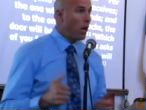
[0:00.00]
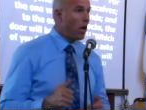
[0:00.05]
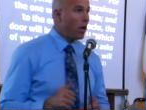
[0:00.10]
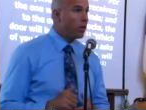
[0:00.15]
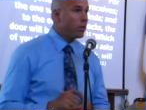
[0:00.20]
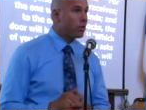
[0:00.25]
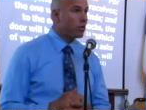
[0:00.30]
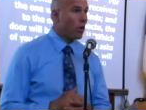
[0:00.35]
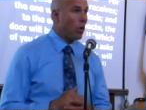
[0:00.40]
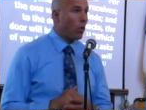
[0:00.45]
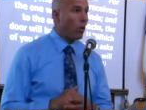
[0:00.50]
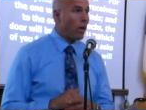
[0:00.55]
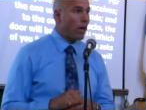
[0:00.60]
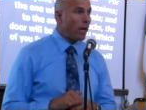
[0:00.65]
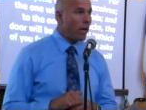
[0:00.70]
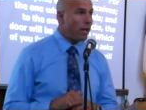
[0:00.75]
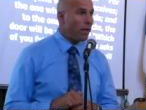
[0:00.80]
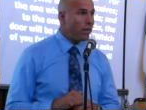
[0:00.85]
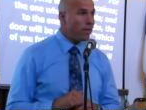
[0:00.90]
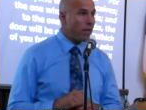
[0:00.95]
So
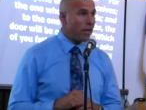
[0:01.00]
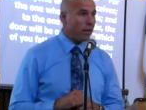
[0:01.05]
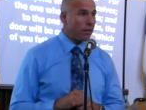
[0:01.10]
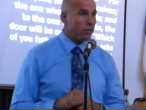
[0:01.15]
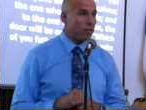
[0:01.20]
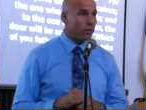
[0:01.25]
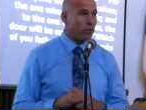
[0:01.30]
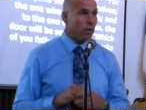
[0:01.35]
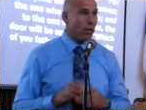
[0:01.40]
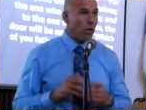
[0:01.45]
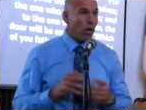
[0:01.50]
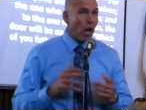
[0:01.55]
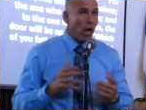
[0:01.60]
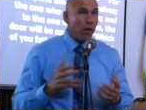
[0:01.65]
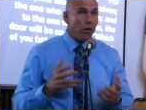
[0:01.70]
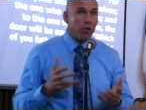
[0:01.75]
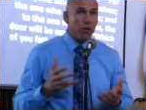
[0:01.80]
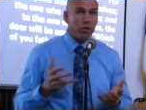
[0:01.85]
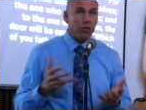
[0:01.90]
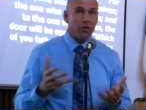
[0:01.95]
in this,
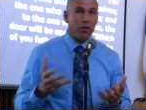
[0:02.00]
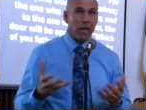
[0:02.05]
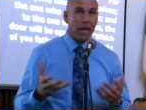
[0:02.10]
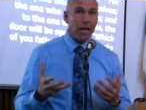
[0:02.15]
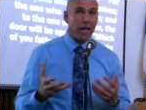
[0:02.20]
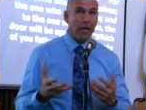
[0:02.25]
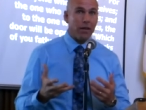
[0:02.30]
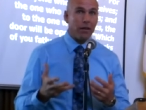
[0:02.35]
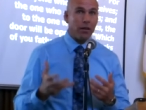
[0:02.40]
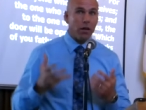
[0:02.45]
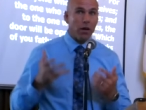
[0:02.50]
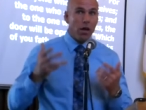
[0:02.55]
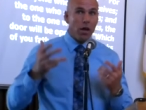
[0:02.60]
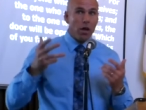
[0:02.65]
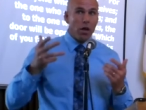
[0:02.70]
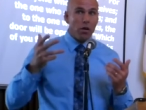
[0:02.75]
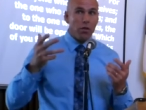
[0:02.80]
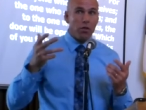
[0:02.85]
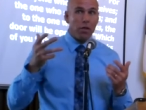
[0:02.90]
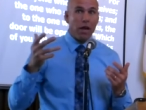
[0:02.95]
understand
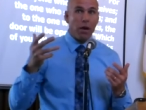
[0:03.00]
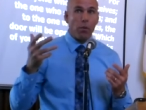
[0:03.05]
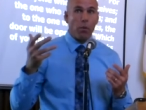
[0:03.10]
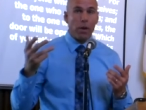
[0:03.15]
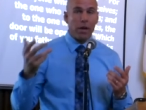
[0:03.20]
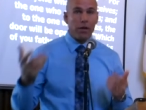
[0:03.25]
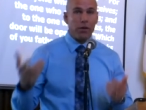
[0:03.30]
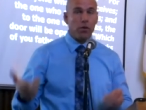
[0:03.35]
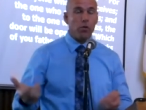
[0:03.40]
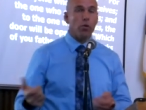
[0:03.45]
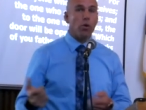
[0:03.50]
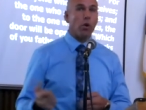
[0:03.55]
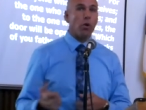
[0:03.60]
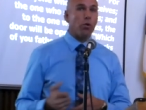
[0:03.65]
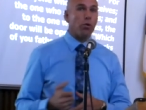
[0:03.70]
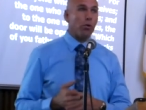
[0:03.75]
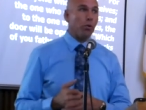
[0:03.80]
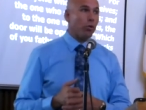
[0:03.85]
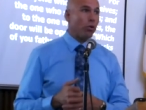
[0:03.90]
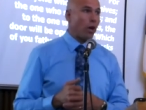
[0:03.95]
that we do go
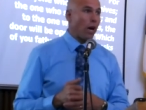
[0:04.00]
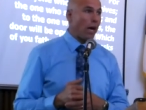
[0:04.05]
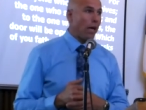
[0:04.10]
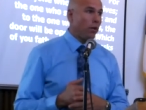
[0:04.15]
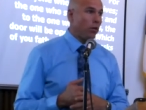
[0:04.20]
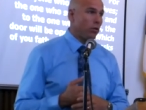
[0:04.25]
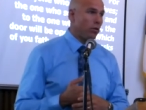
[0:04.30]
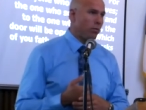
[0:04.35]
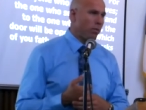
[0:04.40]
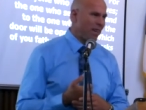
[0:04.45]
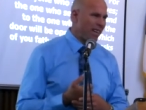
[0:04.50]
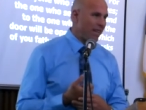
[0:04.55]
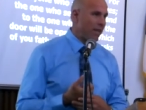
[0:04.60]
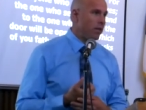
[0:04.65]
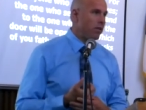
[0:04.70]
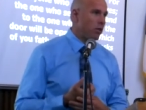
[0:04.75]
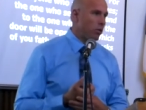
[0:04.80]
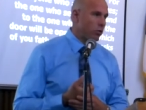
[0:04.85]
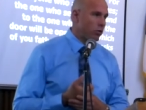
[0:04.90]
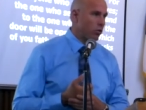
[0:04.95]
through trials, but in
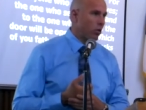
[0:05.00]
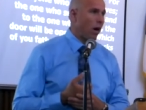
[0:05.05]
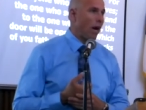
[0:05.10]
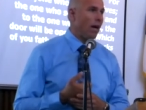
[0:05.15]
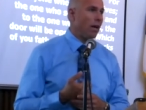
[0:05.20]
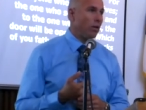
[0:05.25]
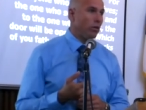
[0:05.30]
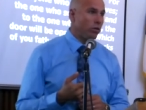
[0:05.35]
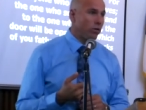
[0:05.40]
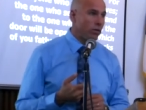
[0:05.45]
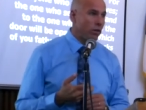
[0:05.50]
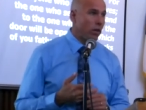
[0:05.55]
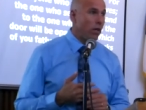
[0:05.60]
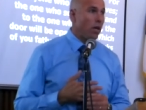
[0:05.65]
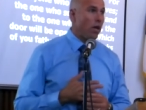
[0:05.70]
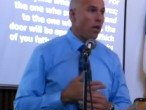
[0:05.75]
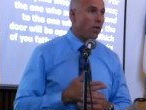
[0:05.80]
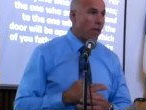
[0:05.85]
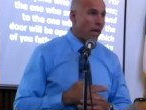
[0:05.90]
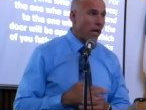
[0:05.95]
those trials,
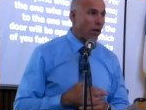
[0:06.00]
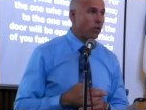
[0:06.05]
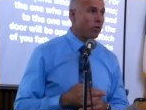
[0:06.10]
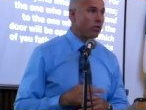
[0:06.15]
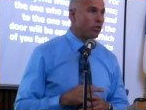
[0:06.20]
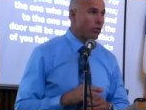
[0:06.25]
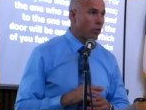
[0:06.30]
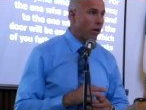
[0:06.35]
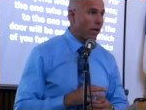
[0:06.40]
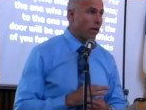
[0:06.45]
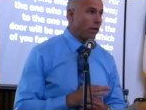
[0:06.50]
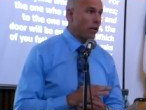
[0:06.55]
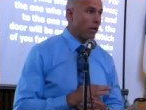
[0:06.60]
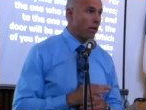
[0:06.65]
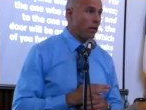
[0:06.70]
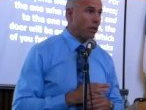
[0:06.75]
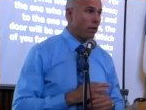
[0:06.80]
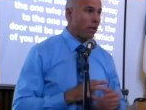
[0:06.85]
they are strengthened.